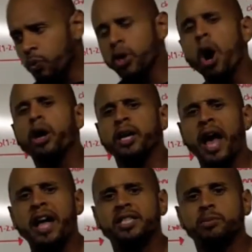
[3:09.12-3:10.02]
we are
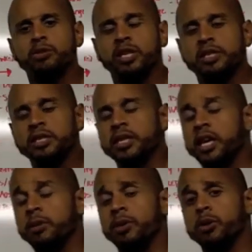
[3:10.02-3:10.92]
going to add some resistance. We're
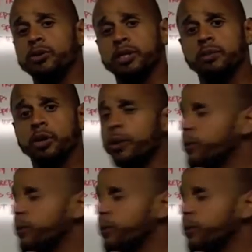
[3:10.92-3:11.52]
going to be using some